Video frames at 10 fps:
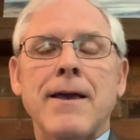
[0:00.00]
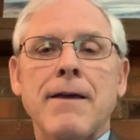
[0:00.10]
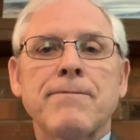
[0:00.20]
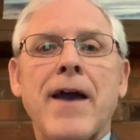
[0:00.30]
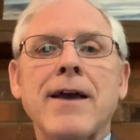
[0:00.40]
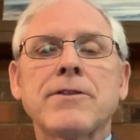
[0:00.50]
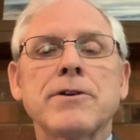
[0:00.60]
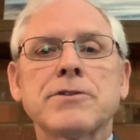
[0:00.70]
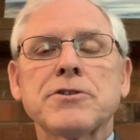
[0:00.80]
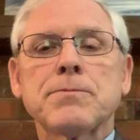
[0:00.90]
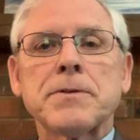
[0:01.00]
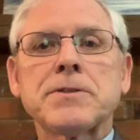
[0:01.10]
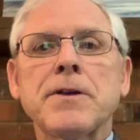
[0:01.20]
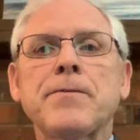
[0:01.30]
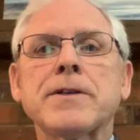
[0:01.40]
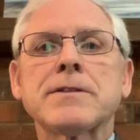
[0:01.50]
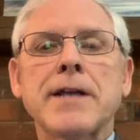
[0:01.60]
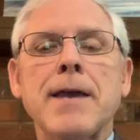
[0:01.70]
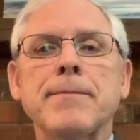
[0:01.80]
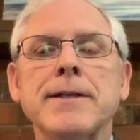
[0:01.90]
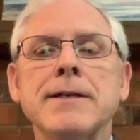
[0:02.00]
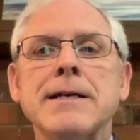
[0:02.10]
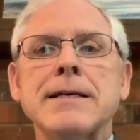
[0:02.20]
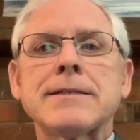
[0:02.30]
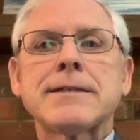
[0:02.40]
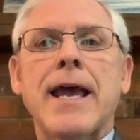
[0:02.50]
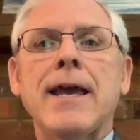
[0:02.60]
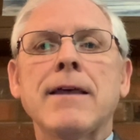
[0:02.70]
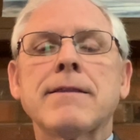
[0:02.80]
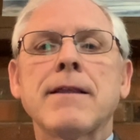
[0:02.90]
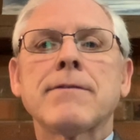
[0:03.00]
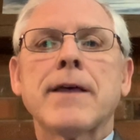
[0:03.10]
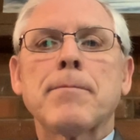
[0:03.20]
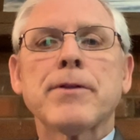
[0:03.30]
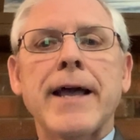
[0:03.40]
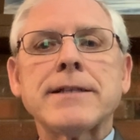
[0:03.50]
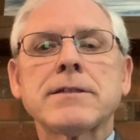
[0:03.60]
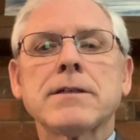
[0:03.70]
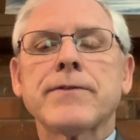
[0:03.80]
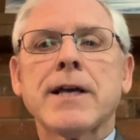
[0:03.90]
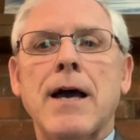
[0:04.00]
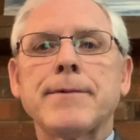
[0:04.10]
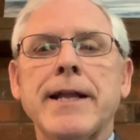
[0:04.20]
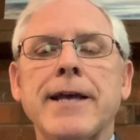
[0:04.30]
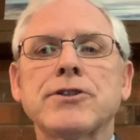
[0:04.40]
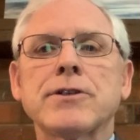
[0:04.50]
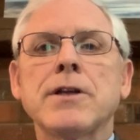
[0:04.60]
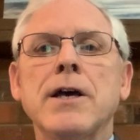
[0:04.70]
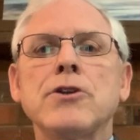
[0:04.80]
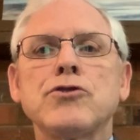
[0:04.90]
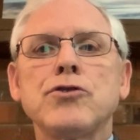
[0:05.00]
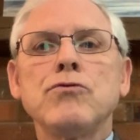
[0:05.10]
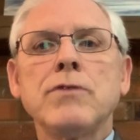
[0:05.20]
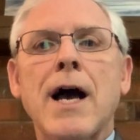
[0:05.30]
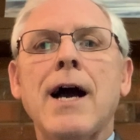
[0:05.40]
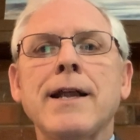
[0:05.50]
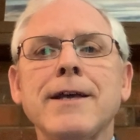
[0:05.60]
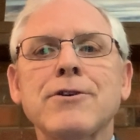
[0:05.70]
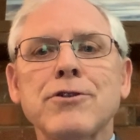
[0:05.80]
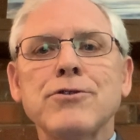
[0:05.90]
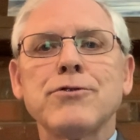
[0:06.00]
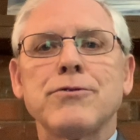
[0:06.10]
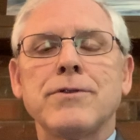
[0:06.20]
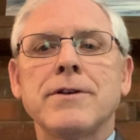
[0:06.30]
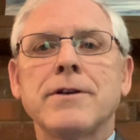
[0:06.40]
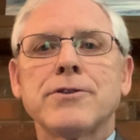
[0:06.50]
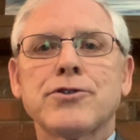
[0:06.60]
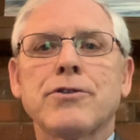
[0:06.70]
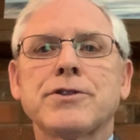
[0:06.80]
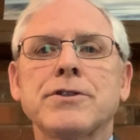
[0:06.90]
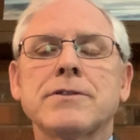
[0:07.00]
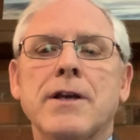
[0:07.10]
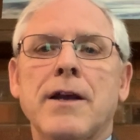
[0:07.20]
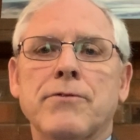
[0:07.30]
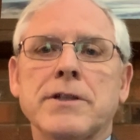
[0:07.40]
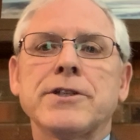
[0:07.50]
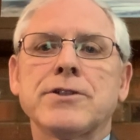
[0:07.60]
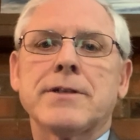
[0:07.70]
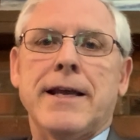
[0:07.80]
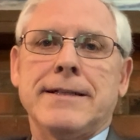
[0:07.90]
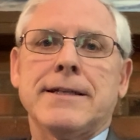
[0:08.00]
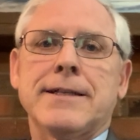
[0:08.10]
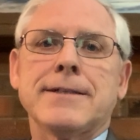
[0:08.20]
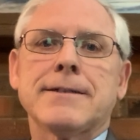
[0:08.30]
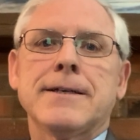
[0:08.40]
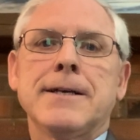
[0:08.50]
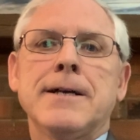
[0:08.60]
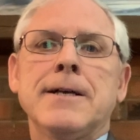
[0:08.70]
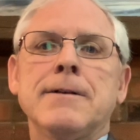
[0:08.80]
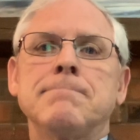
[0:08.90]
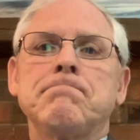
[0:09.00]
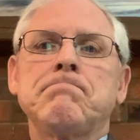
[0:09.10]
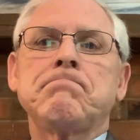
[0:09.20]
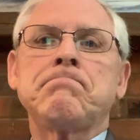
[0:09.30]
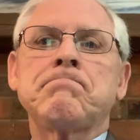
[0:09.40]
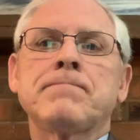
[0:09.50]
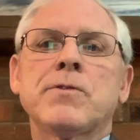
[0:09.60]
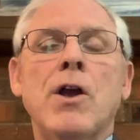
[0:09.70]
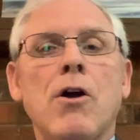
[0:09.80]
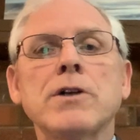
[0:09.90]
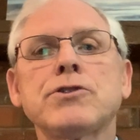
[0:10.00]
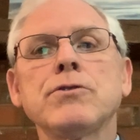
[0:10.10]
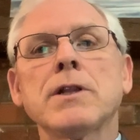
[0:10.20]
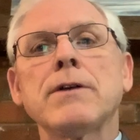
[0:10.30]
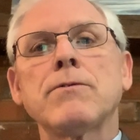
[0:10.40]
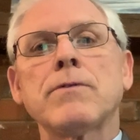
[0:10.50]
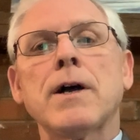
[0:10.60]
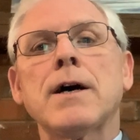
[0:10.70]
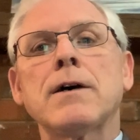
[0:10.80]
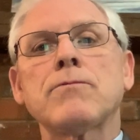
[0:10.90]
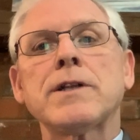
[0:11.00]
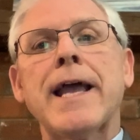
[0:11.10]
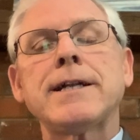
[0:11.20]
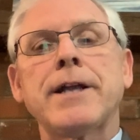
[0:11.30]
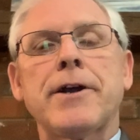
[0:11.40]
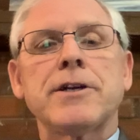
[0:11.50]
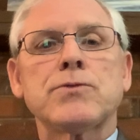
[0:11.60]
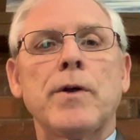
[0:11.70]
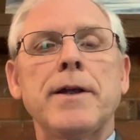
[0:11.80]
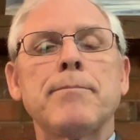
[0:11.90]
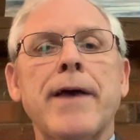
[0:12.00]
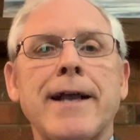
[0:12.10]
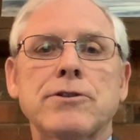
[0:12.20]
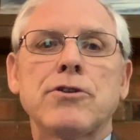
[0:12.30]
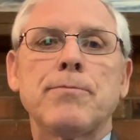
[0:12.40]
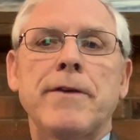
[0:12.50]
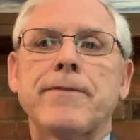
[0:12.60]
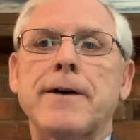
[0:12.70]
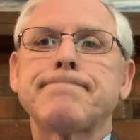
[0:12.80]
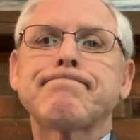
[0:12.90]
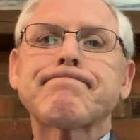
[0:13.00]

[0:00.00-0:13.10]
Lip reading: In fact, there's a specific statement saying that places of accommodation do not include churches and religious entities. There are two related areas where impacts could be felt.